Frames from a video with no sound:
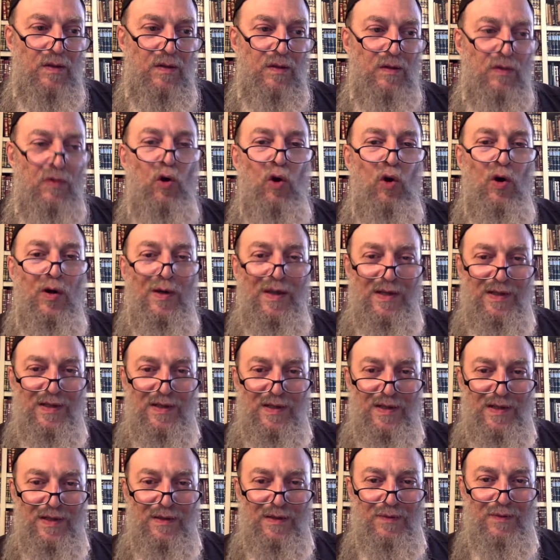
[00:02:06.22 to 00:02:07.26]

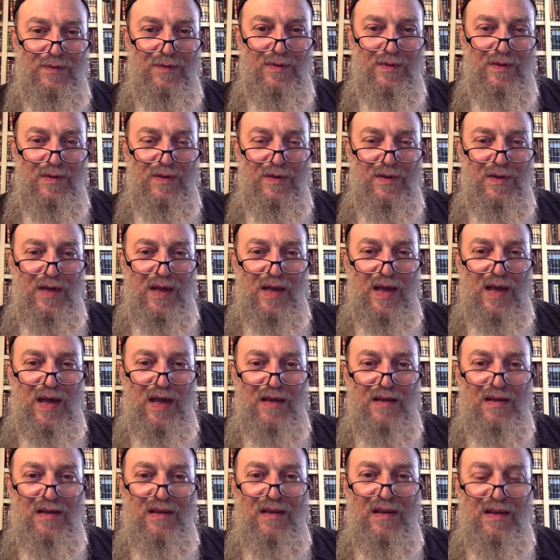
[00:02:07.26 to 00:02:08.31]
longingly,
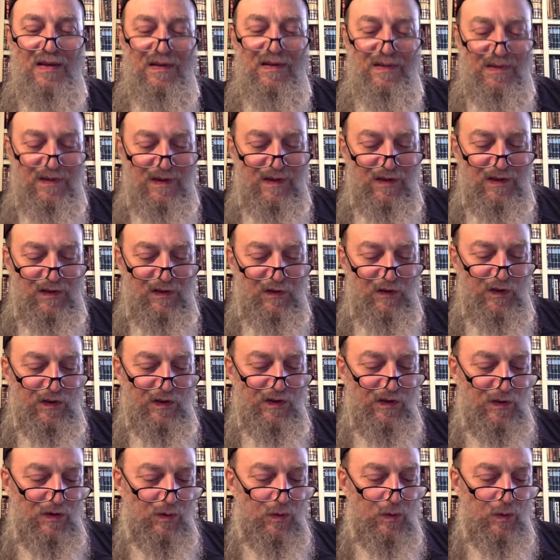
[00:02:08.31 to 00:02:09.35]
at things in this
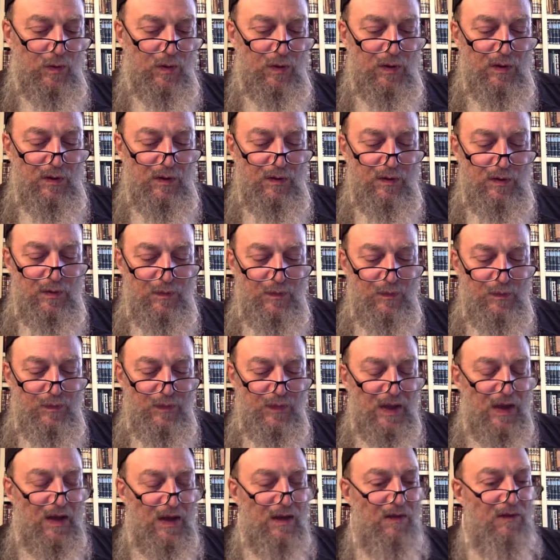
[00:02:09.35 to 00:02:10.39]
physical world.
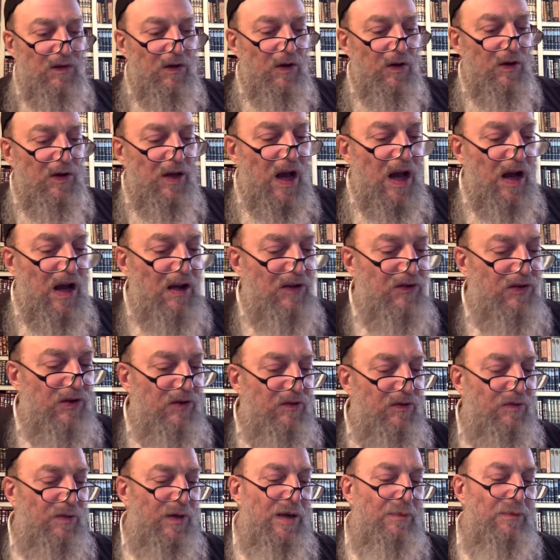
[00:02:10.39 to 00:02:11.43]
V'lo
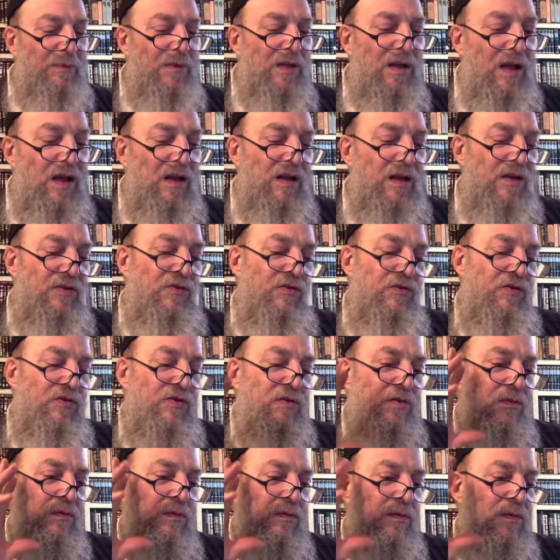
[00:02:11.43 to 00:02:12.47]
yachshov lahem klal, and you
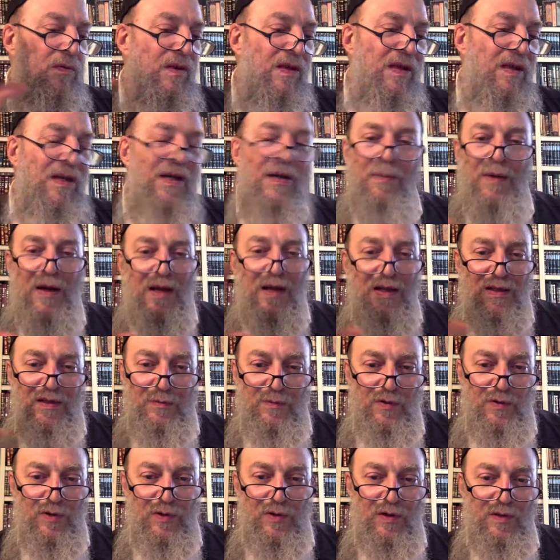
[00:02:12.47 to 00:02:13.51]
shouldn't think about
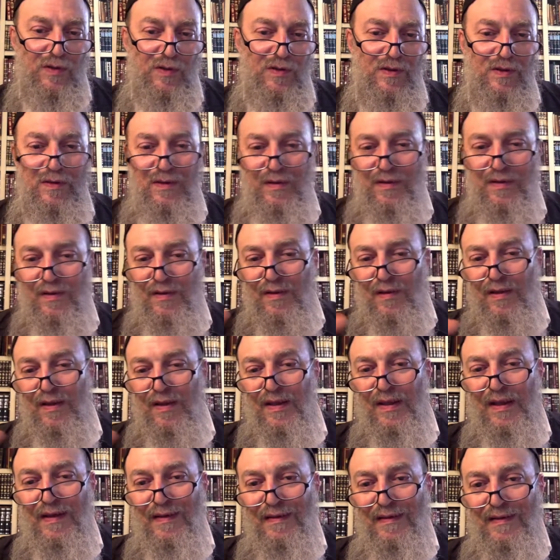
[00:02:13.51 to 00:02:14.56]
them at all.
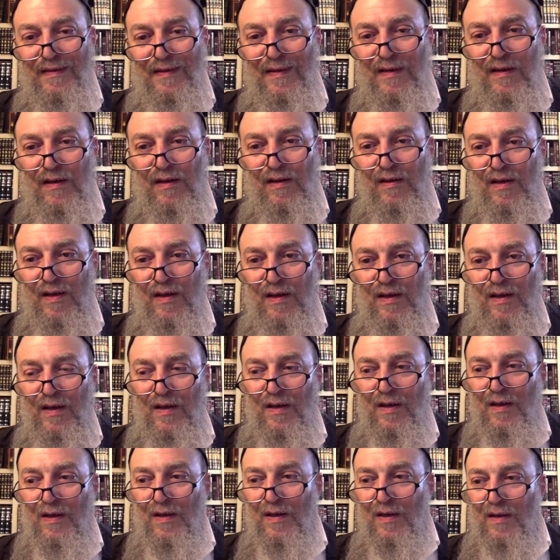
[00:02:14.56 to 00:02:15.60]
Things,
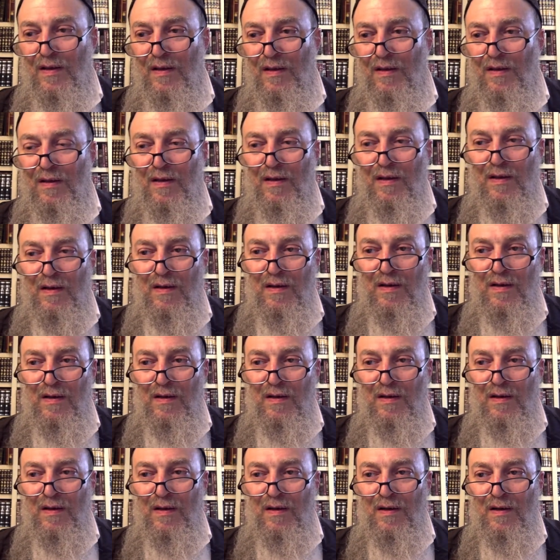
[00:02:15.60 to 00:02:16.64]

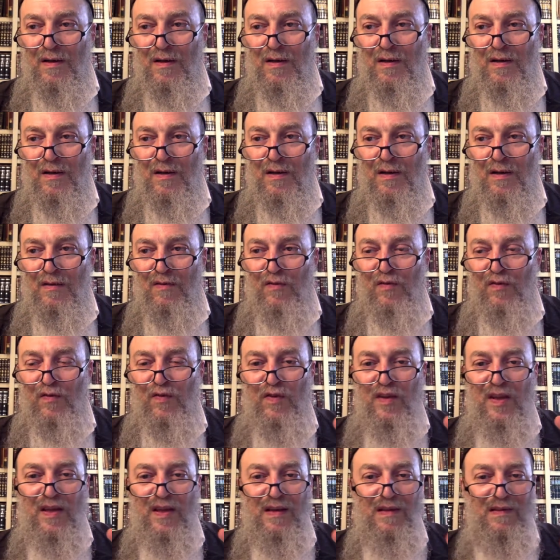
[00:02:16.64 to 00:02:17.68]
the
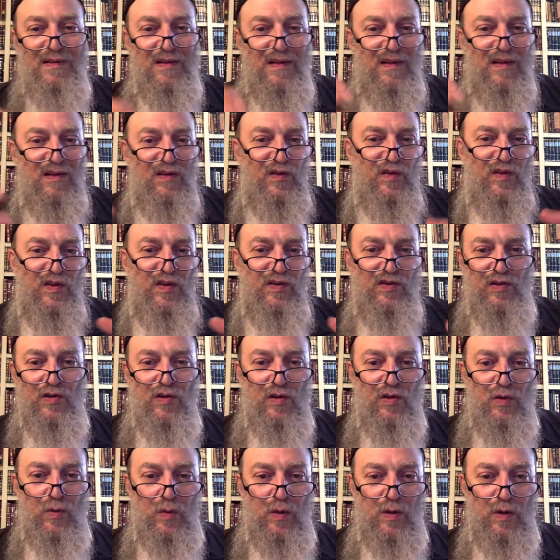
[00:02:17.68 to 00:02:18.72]
things in this
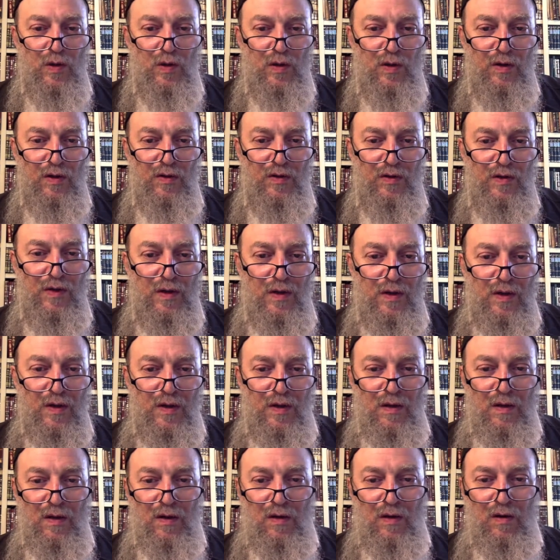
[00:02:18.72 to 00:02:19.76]
physical world
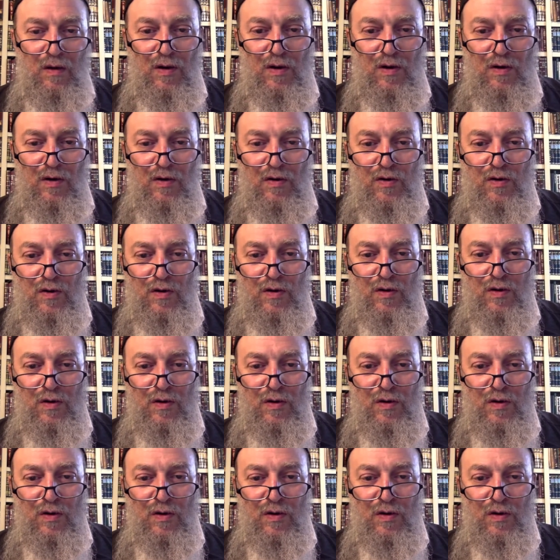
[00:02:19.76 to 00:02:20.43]
are.